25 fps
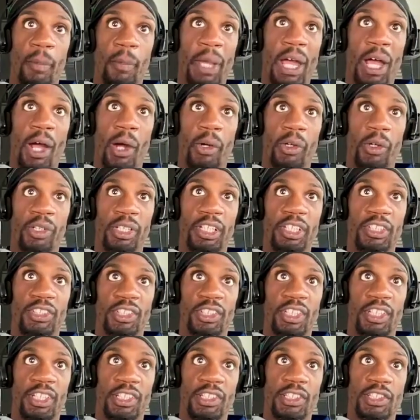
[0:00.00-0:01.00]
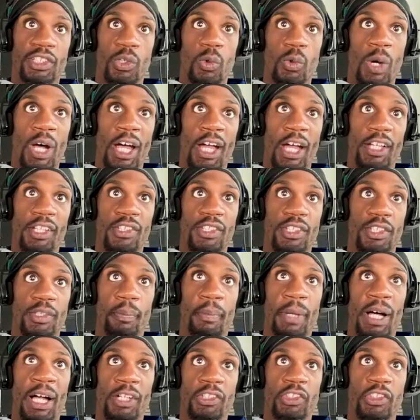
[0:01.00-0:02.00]
power cleans in, squats,
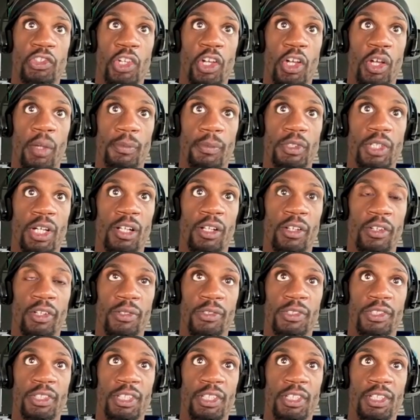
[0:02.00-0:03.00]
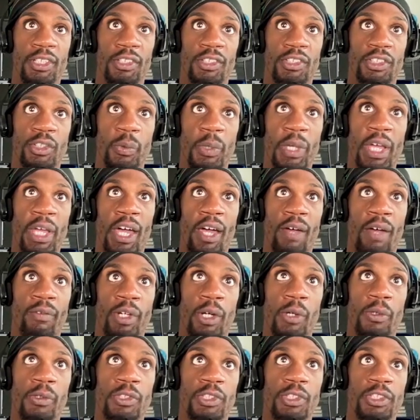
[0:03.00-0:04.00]
box jumps, all of those things. So we have
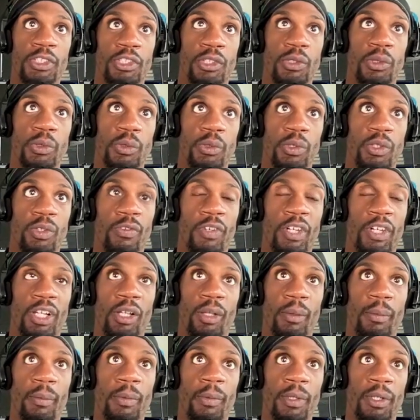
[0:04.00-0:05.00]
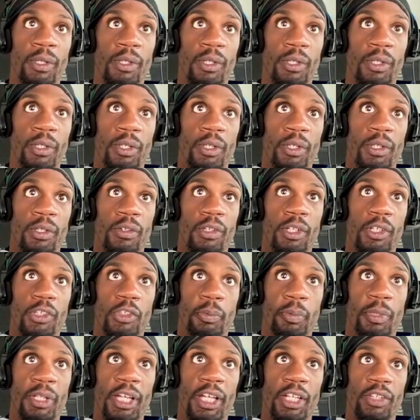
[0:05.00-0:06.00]
coaches who develop those
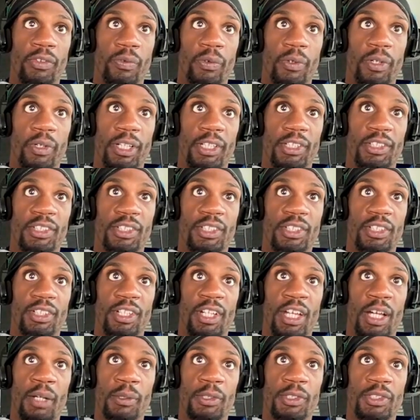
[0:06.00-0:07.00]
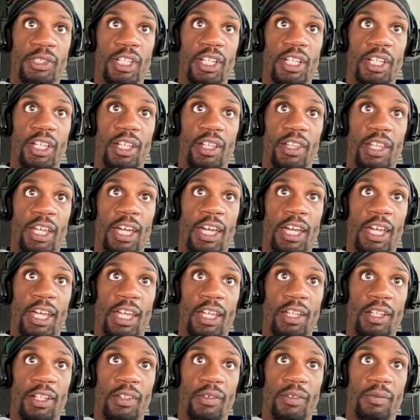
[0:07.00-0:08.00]
plans for us. And I would say
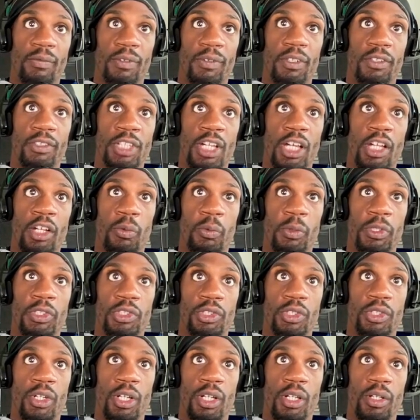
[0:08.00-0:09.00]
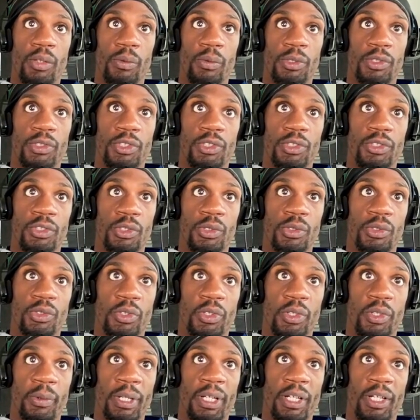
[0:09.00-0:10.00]
that from the time that we start, which is
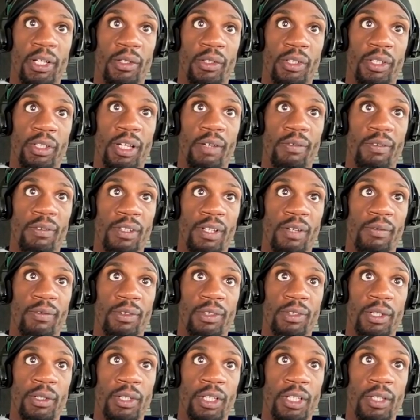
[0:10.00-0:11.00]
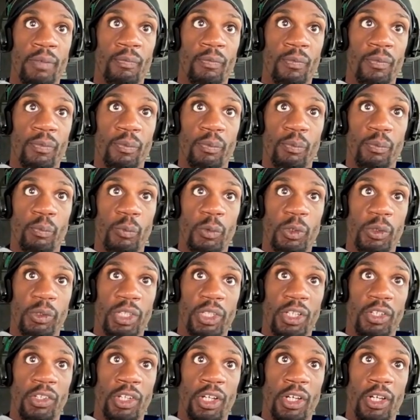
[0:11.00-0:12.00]
usually around 11:30, we'll
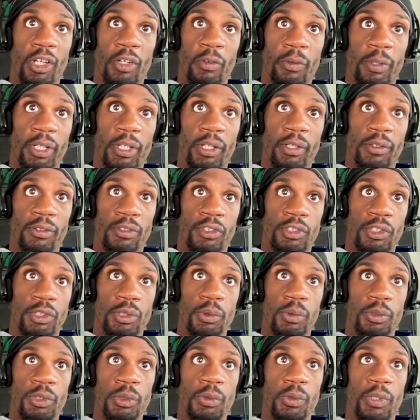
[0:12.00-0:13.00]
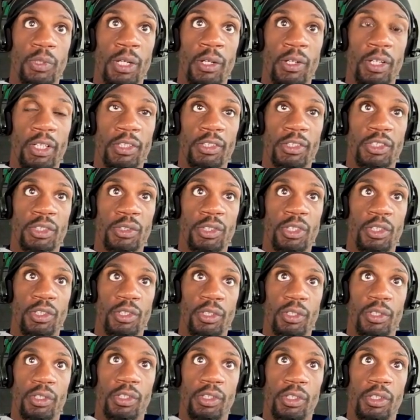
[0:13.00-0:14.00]
get done around 2:30. So
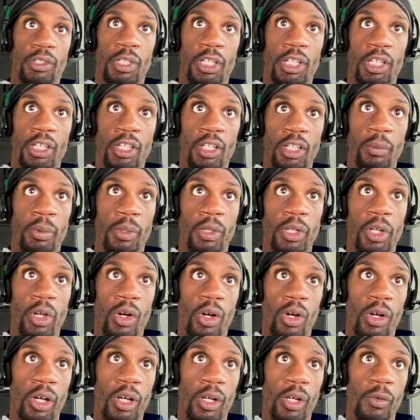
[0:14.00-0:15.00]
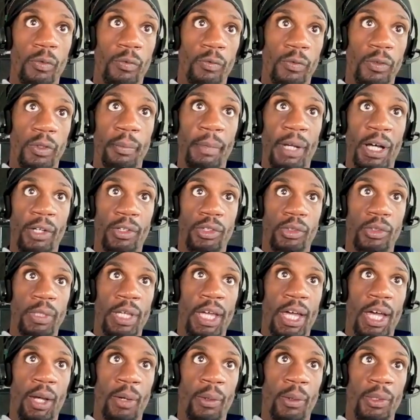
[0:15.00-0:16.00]
you're hitting it pretty hard for about 3
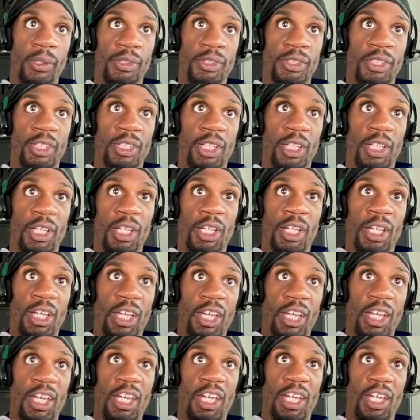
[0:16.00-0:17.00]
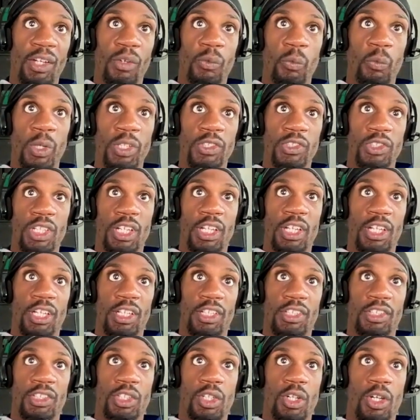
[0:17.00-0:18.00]
hours. And
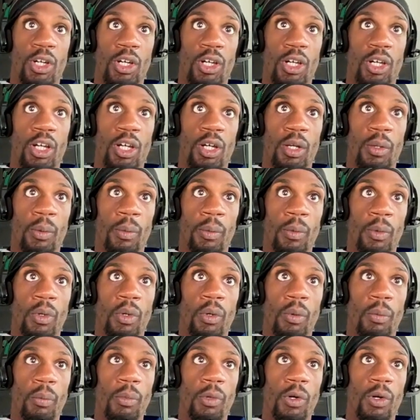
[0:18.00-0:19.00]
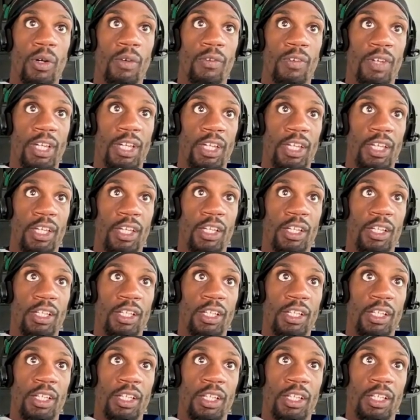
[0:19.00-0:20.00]
Wednesdays are more of a
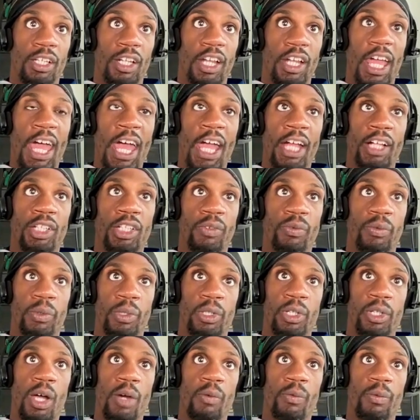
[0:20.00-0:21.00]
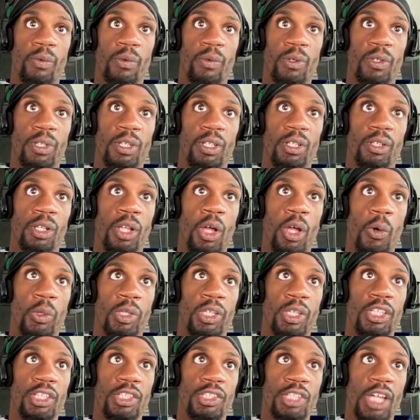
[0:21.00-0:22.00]
kind of active recovery, low
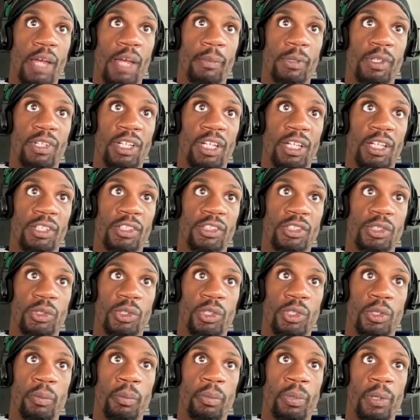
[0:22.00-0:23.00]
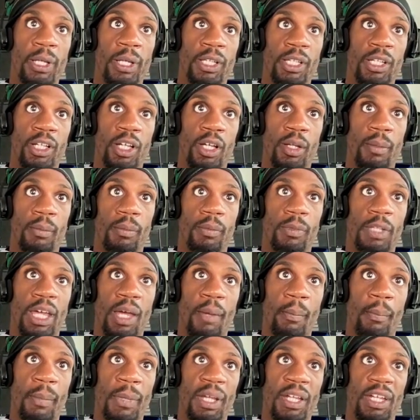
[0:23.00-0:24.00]
key type of day. So you're breaking up
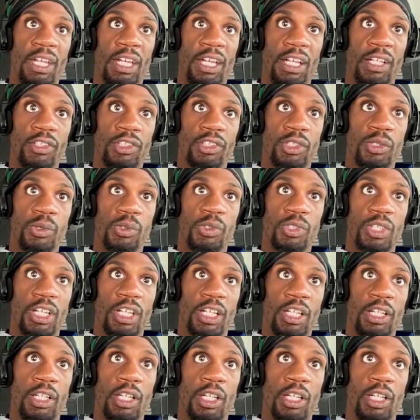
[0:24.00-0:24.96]
that Monday and Tuesday,